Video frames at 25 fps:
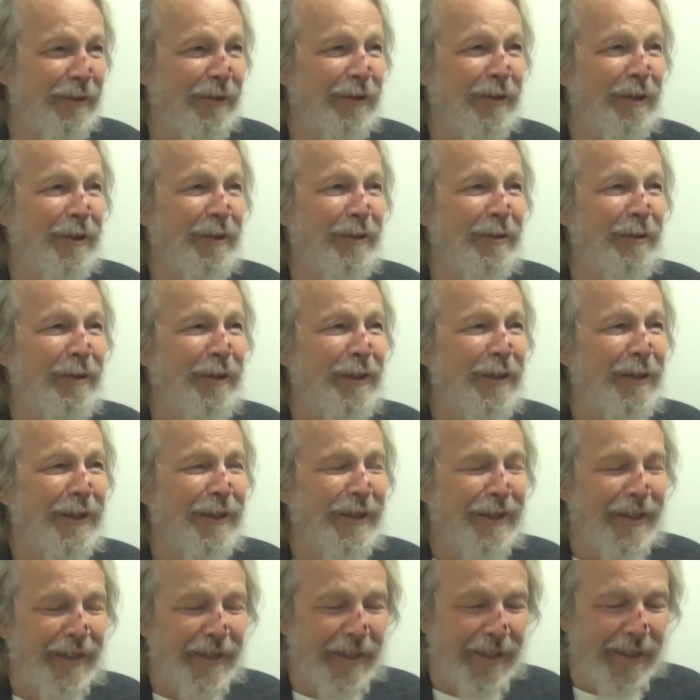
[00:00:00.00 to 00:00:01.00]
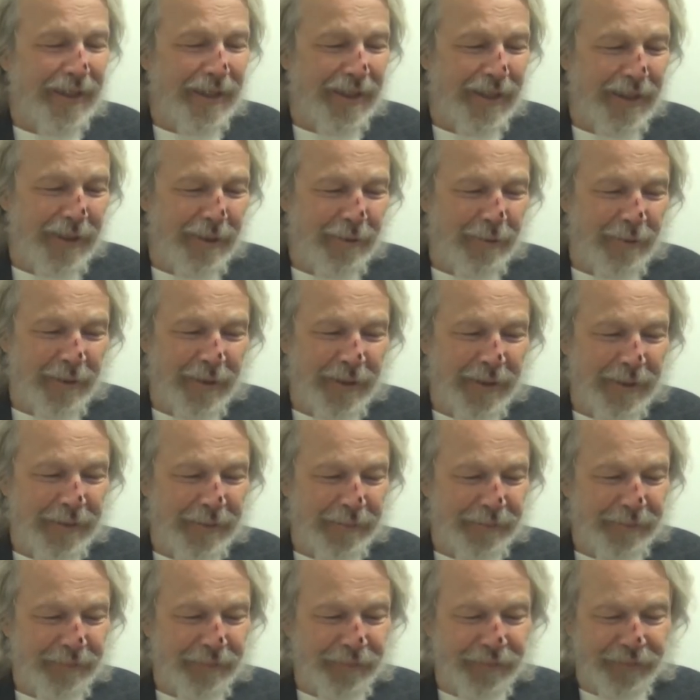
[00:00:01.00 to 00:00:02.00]
So anyway
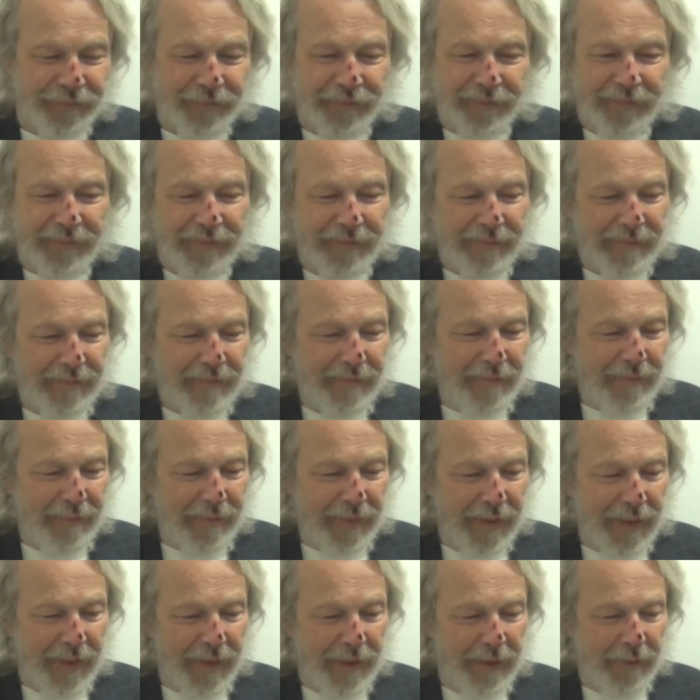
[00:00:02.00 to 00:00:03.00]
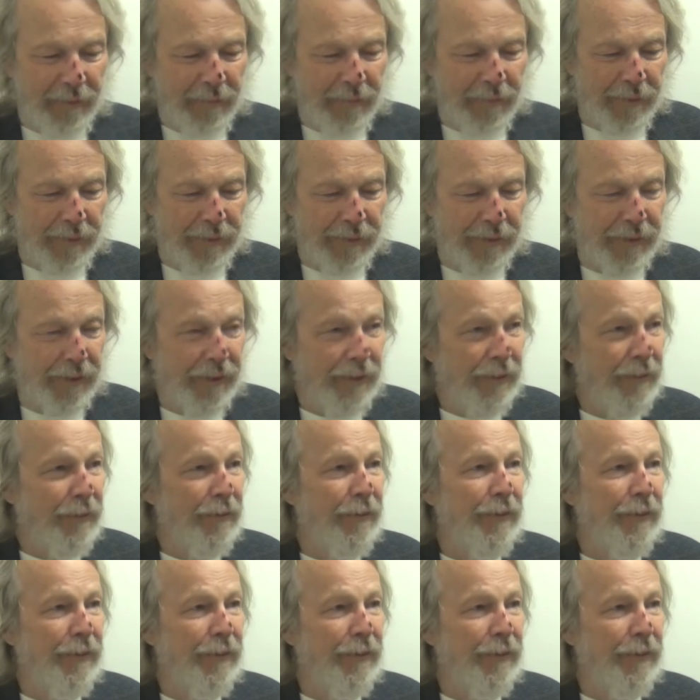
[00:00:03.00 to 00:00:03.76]
that was. Yeah,